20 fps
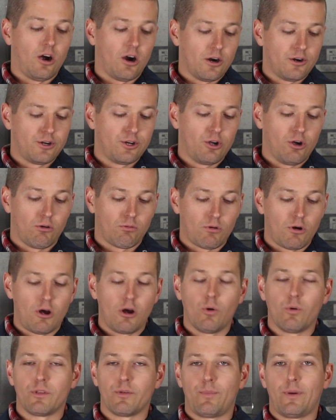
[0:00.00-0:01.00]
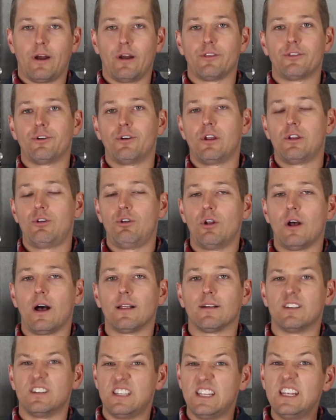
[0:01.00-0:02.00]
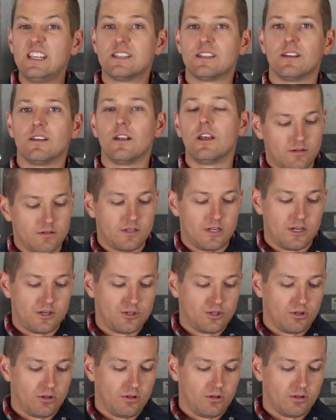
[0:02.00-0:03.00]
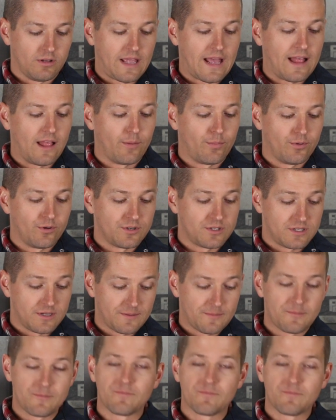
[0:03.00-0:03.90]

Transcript: Hard to go wrong with a pair of thirty-two dollar decent digital calipers.